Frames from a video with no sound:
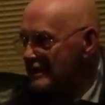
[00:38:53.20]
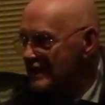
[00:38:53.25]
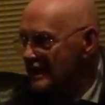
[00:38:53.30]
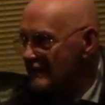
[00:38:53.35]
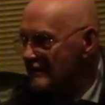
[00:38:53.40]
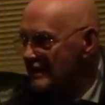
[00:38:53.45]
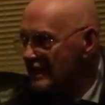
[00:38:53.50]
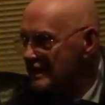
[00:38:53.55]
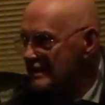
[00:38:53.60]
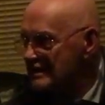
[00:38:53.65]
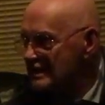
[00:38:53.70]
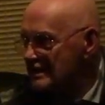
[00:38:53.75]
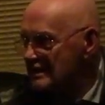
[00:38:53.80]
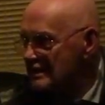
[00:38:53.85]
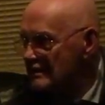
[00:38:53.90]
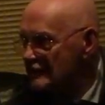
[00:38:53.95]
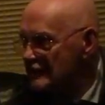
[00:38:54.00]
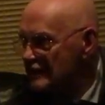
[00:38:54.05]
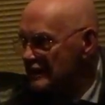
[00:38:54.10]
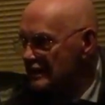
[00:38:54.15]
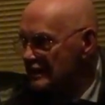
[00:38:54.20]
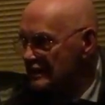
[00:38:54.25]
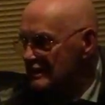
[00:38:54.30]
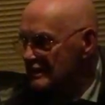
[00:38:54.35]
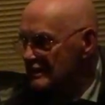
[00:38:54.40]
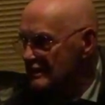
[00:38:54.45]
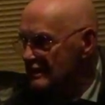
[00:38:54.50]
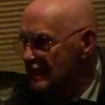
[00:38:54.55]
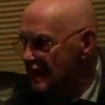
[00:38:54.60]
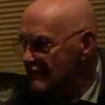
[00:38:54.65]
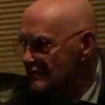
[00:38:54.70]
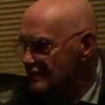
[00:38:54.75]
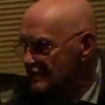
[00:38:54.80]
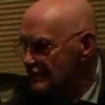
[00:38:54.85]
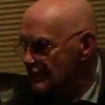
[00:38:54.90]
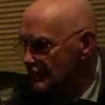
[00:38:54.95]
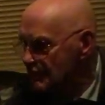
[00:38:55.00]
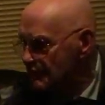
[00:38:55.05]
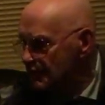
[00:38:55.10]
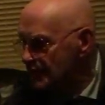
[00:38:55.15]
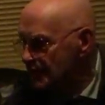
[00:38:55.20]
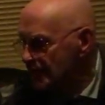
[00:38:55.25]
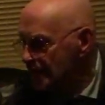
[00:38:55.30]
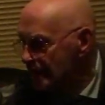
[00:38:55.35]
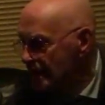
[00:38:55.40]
Cavern. Had to be. Yeah, the Cavern's got to be.